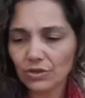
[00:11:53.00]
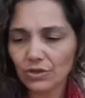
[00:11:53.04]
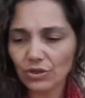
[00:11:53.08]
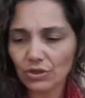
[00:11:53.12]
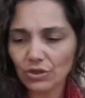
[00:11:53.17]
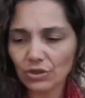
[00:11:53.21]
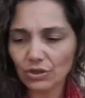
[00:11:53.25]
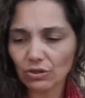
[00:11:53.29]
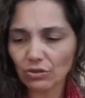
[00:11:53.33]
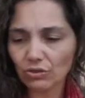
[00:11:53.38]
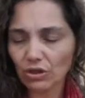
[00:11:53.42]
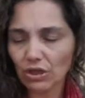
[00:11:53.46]

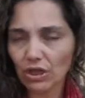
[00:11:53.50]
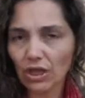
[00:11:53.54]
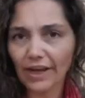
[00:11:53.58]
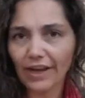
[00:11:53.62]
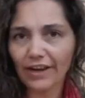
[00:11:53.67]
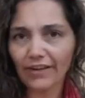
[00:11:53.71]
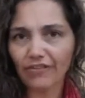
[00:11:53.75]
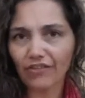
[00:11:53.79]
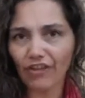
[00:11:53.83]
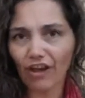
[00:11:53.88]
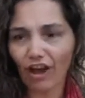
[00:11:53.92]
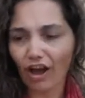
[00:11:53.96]
Chill
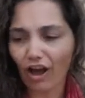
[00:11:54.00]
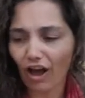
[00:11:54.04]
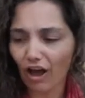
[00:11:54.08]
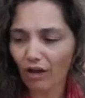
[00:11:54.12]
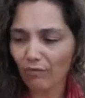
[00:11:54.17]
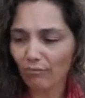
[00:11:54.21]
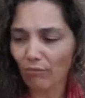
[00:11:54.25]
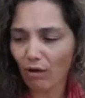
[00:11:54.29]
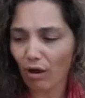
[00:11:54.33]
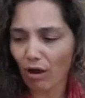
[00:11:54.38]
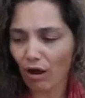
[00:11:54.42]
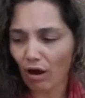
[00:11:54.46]
like
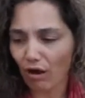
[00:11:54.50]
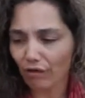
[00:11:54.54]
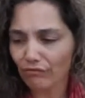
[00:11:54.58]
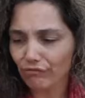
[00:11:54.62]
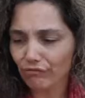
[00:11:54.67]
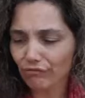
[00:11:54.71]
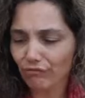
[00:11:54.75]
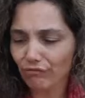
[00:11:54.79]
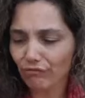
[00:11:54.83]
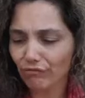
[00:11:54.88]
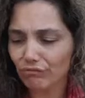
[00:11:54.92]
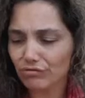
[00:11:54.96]
that,
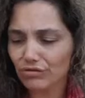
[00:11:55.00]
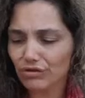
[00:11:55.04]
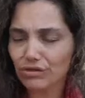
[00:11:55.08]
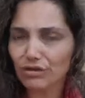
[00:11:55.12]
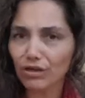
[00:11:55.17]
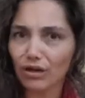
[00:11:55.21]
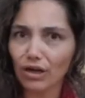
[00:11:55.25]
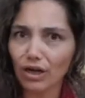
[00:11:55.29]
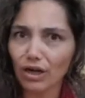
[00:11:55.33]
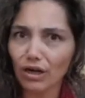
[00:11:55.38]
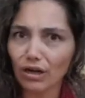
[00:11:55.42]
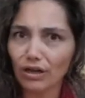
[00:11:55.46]
man. It's
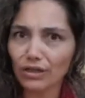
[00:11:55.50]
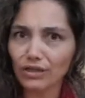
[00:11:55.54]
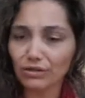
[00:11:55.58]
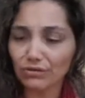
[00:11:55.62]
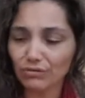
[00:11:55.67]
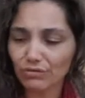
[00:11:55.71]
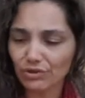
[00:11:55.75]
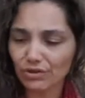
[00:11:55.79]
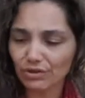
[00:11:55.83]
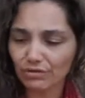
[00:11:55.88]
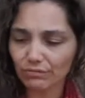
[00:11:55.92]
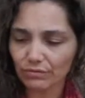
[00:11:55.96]
kind of
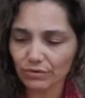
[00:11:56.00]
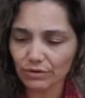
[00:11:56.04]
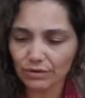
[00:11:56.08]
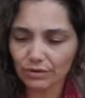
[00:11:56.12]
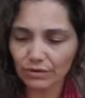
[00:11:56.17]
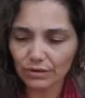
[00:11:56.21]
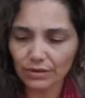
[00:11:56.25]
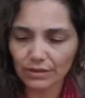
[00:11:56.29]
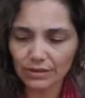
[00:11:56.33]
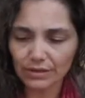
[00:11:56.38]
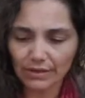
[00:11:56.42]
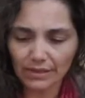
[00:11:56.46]

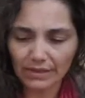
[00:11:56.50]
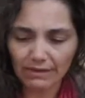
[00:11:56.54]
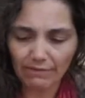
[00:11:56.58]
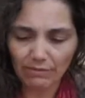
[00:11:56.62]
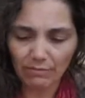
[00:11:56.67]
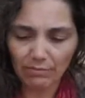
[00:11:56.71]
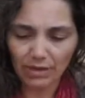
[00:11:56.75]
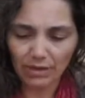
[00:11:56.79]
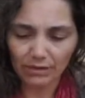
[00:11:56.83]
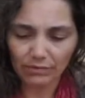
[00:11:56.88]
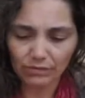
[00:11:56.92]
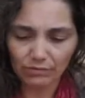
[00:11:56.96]
unusual because I
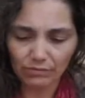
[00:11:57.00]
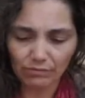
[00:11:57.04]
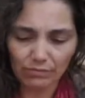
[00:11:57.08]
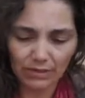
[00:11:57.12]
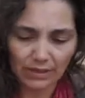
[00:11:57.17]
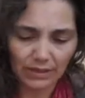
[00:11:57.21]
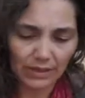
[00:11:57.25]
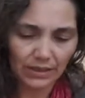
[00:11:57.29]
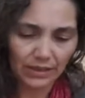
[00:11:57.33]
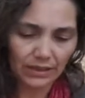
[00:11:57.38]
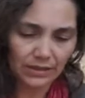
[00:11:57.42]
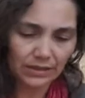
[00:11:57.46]
haven't met too
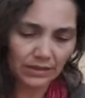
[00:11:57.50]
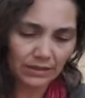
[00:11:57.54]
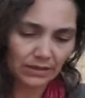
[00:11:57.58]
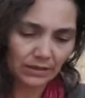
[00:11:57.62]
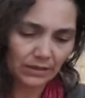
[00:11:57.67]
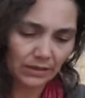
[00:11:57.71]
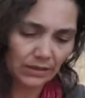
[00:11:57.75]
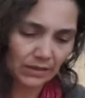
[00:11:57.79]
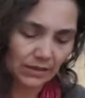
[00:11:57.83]
many